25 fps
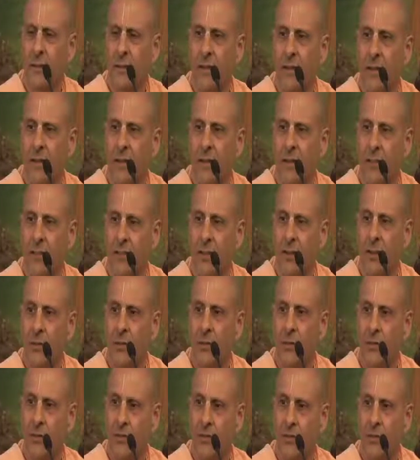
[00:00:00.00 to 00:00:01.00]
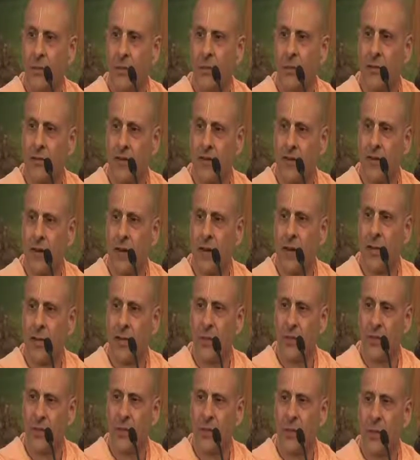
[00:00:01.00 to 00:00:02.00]
And Tamal Krishna
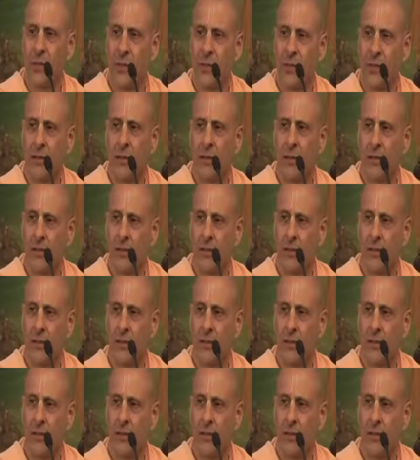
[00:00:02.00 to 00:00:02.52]
Goswami said,